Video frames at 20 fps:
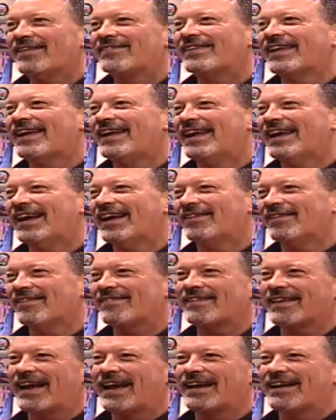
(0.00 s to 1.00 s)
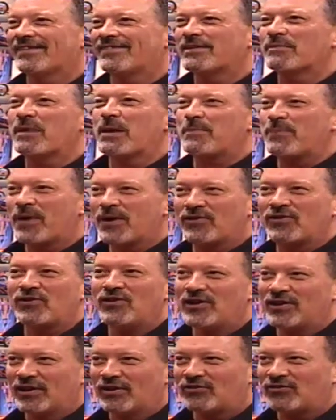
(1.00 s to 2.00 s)
Yes, it is. It's like somebody
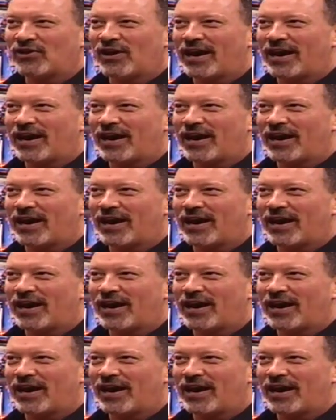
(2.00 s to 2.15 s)
punching you in the